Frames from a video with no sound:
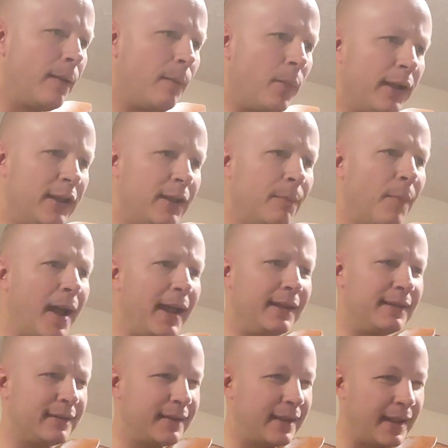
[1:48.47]
But you
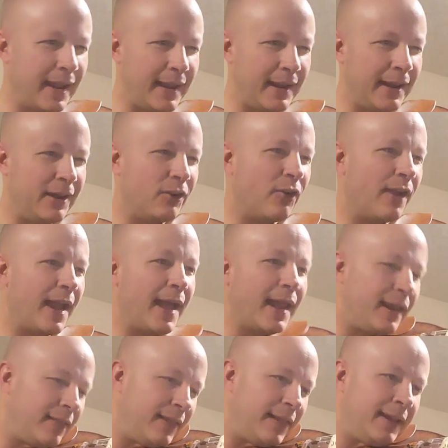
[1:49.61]
might get it in your
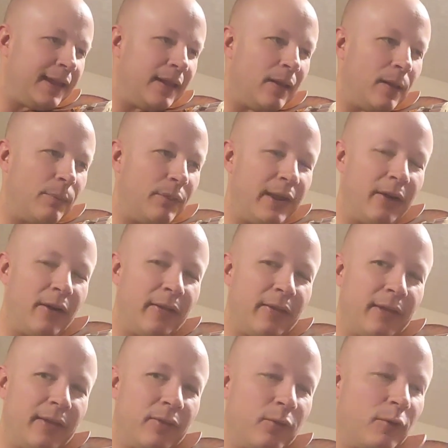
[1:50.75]
head and then get up there on
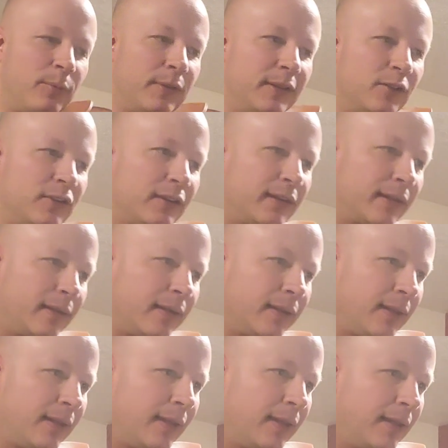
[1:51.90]
the third position to
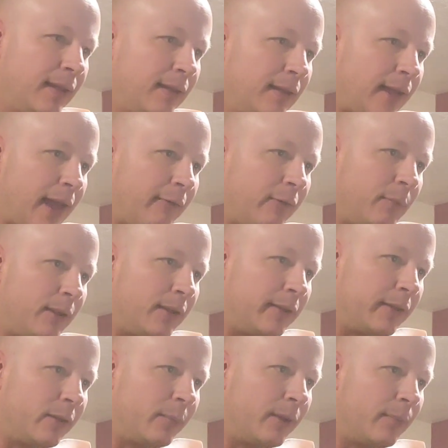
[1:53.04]
have it be a
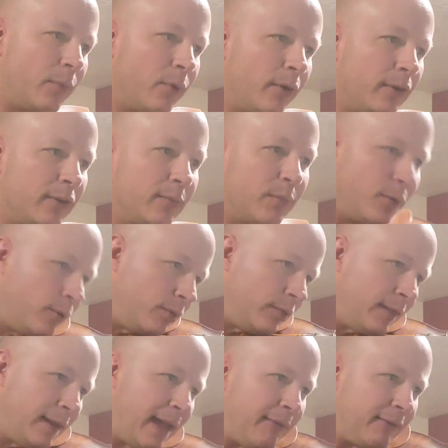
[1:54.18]
little bit more smooth
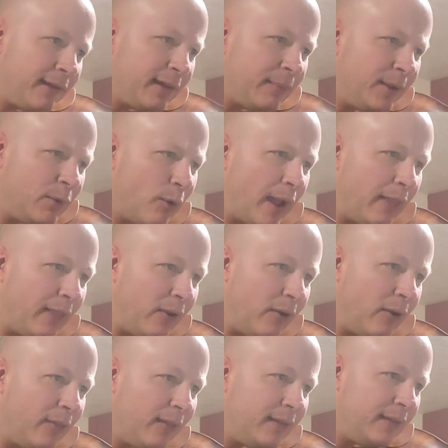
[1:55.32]
than having to be right there
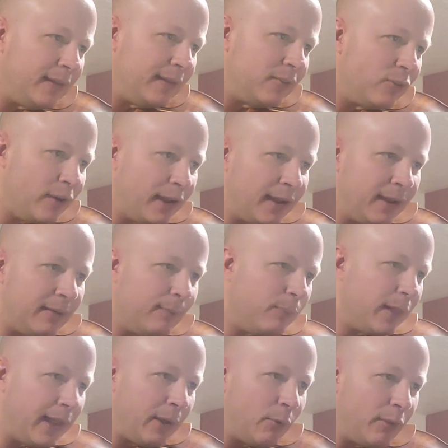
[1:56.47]
on the D string and
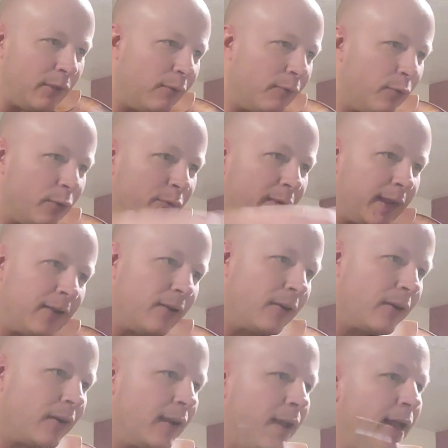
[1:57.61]
playing with your 4th finger.